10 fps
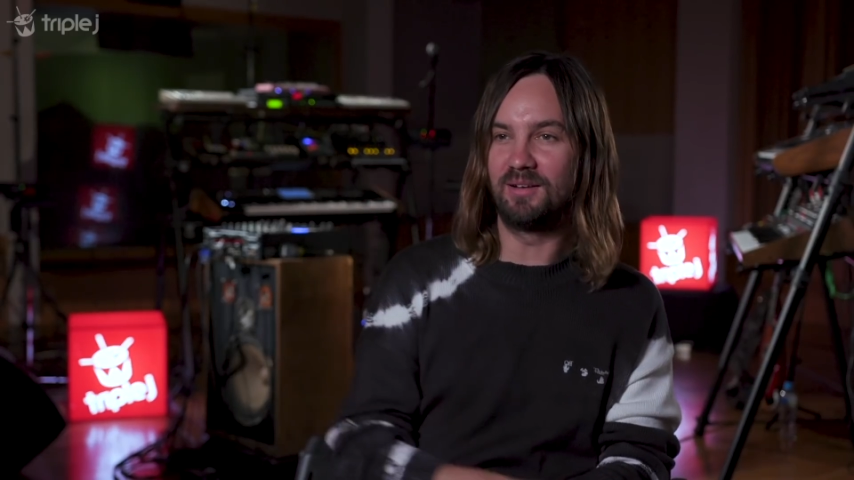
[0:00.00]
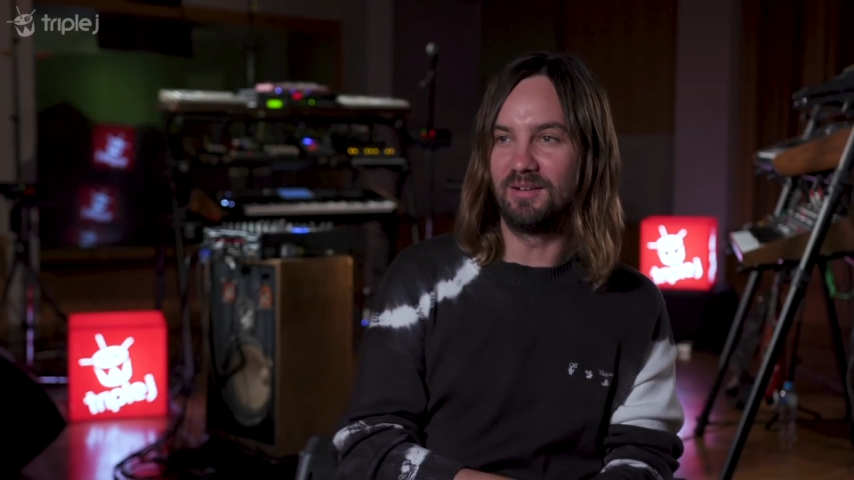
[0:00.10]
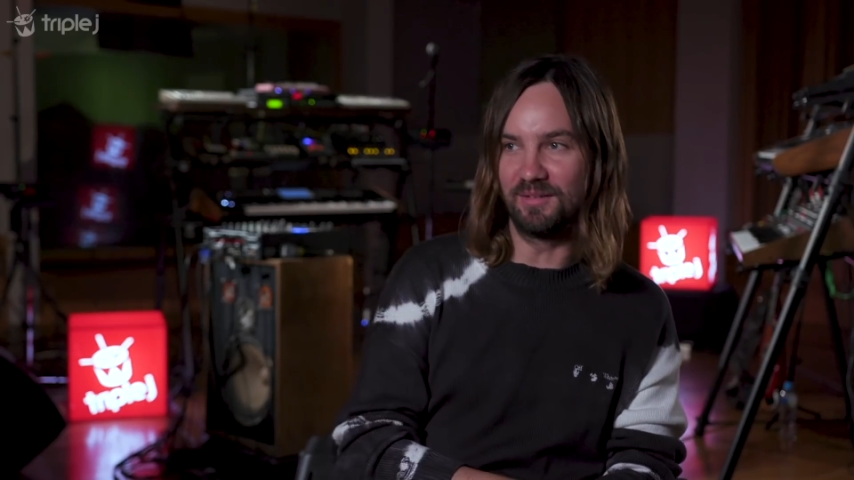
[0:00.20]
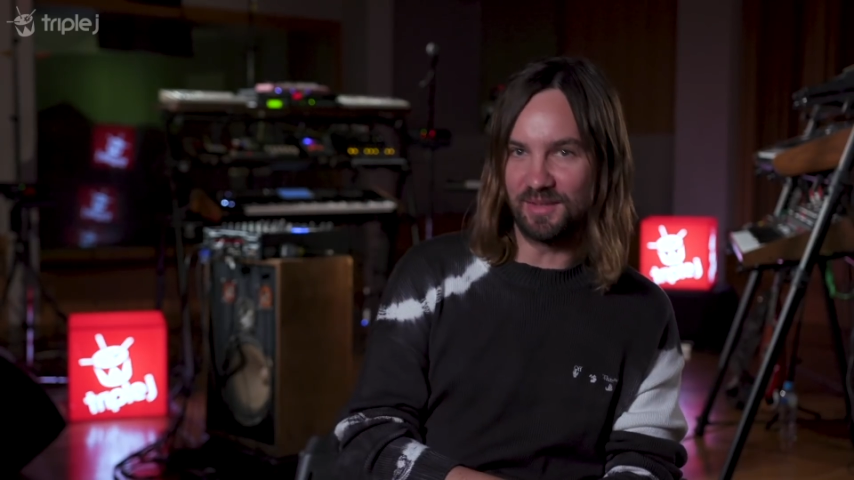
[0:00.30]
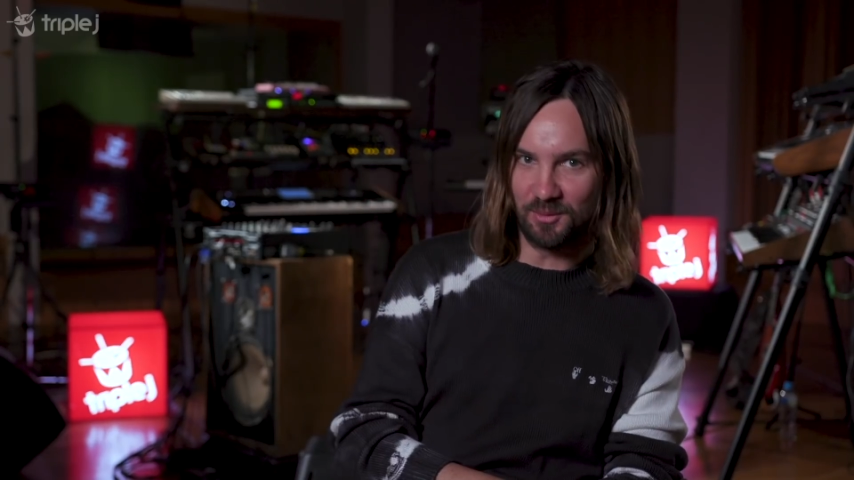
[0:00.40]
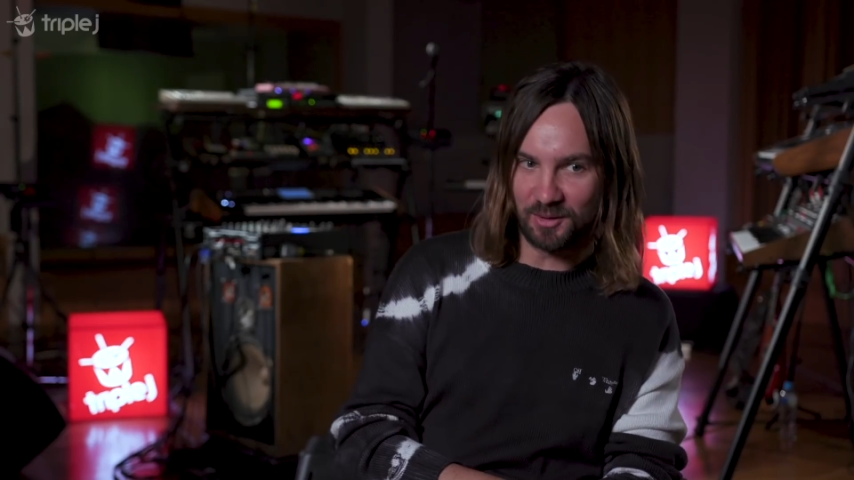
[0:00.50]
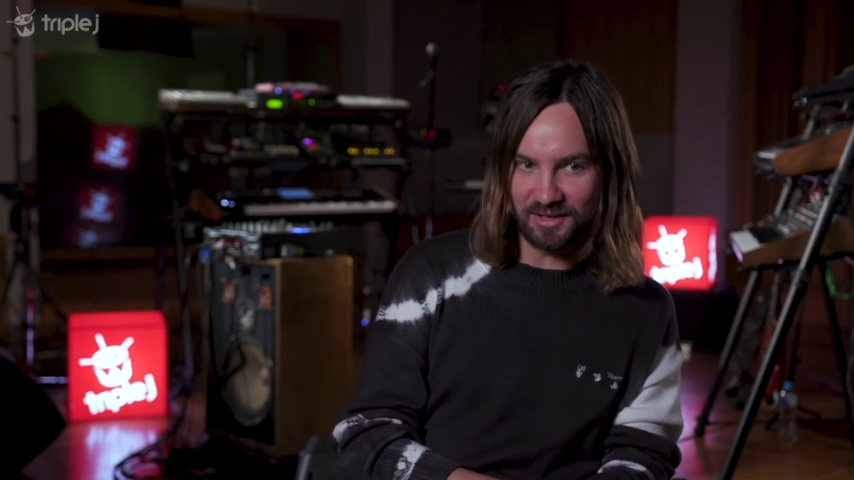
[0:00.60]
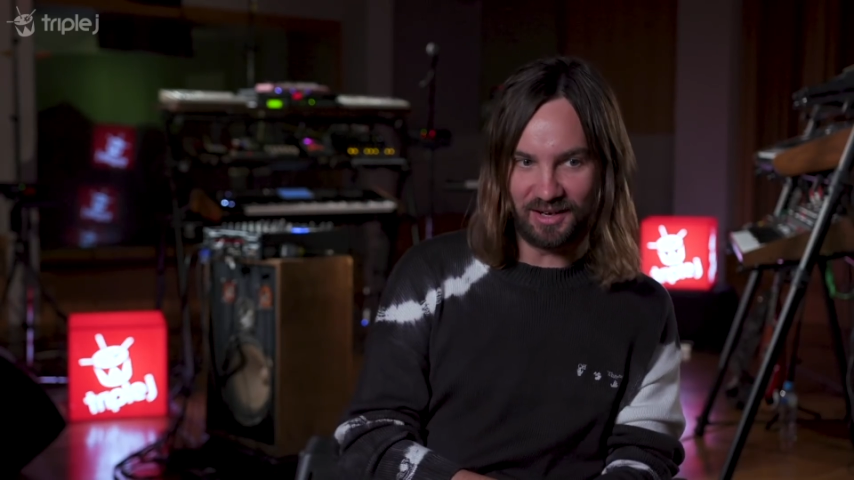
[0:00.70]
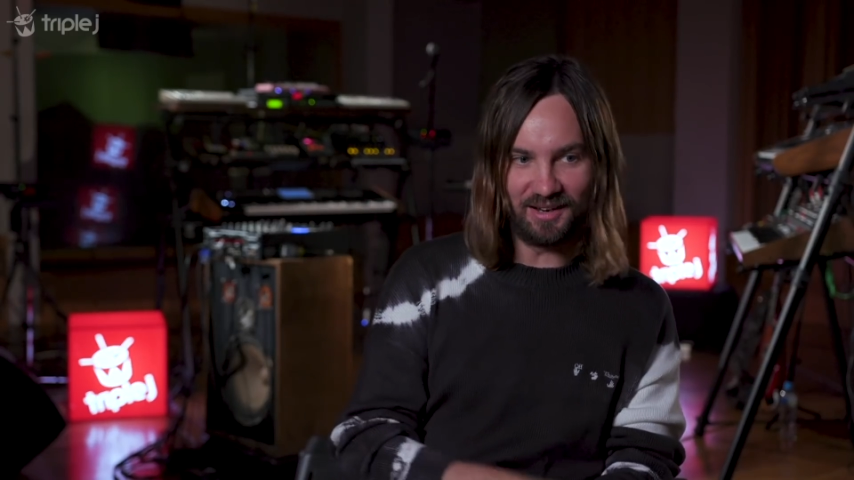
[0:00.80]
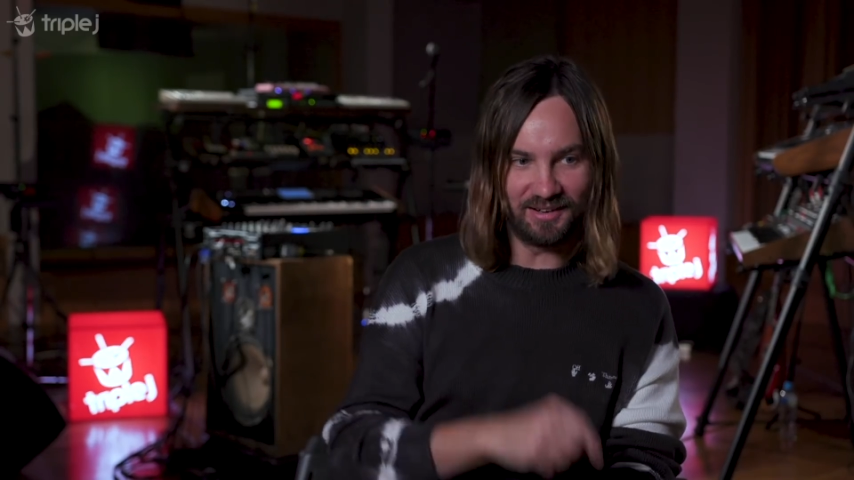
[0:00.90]
oh, they're
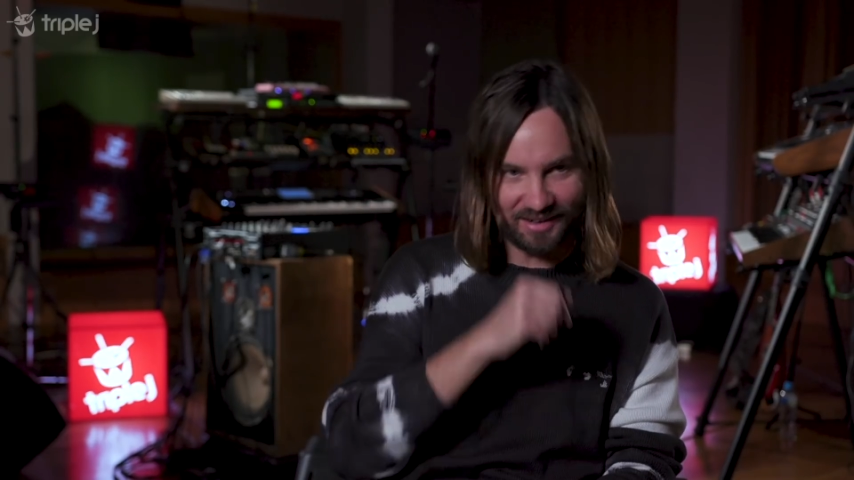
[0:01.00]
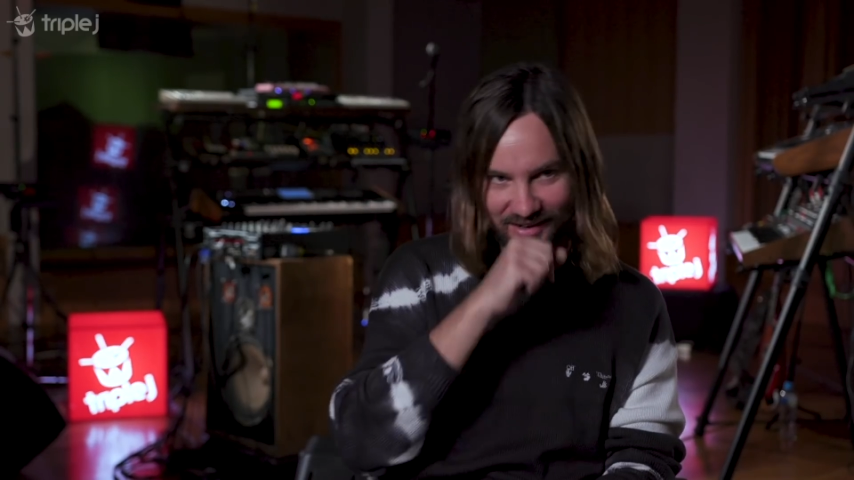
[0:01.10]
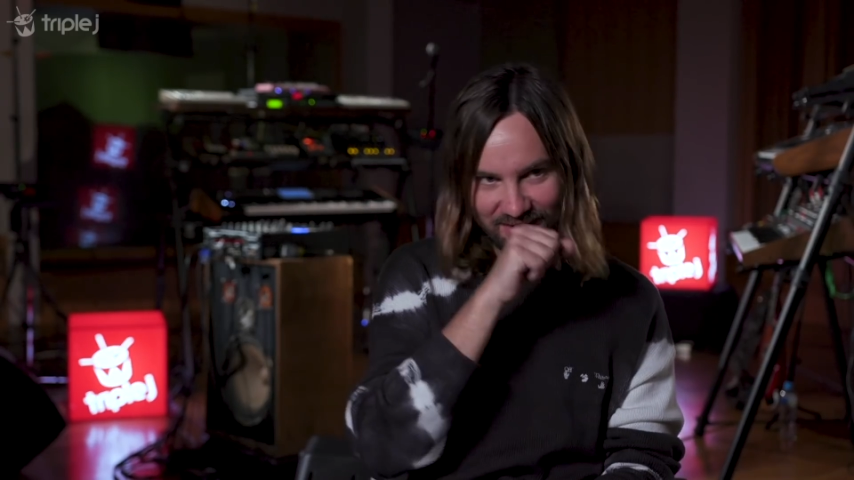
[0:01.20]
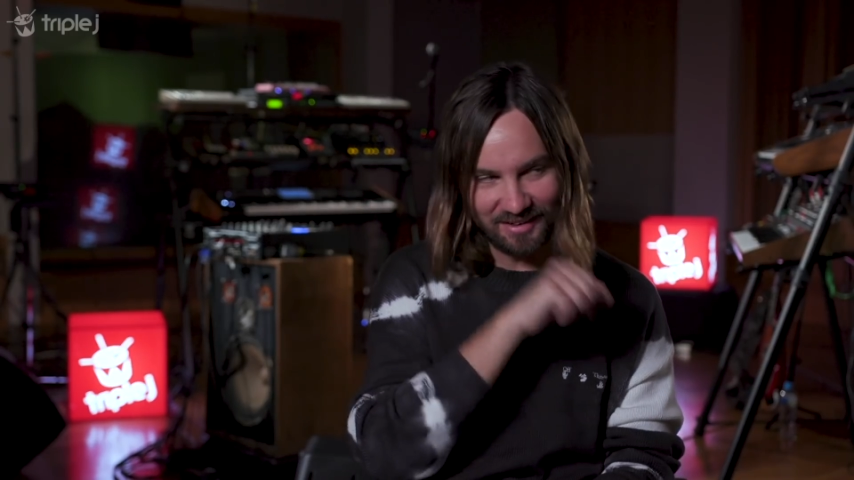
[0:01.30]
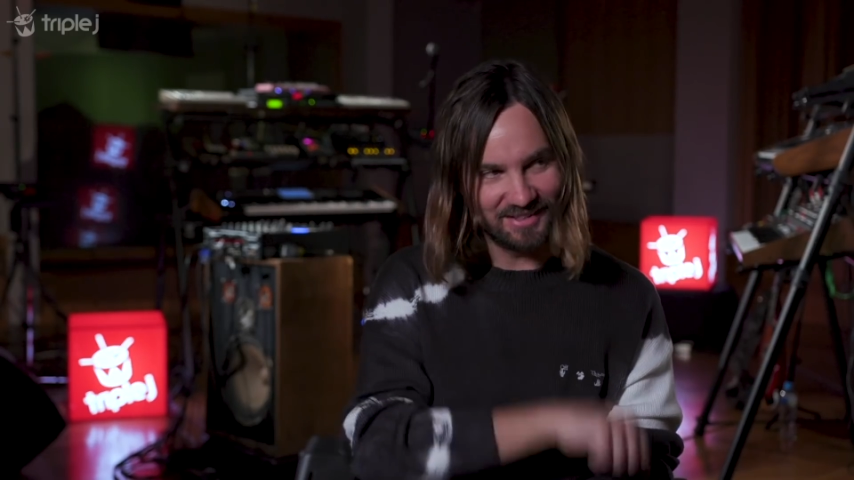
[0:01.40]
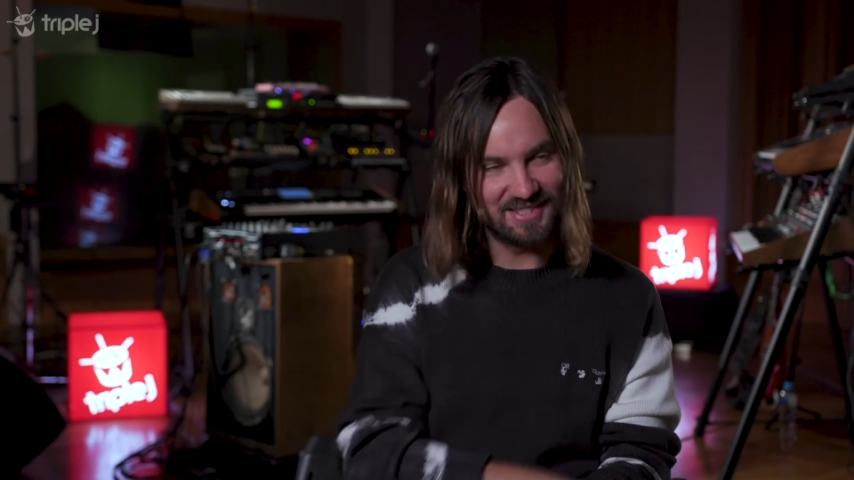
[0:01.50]
working out how like